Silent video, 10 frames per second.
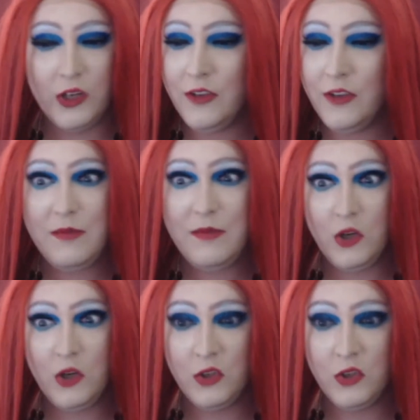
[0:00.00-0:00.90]
If you give me
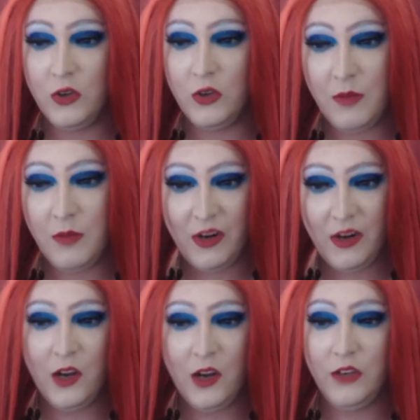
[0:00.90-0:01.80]
too much choice, my
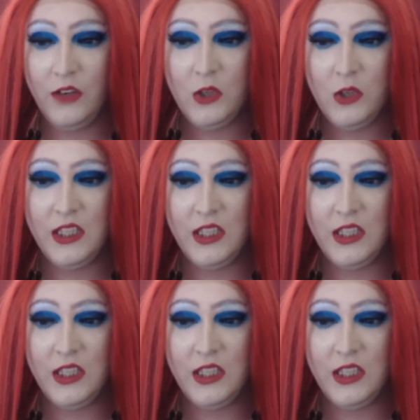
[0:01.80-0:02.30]
brain overloads,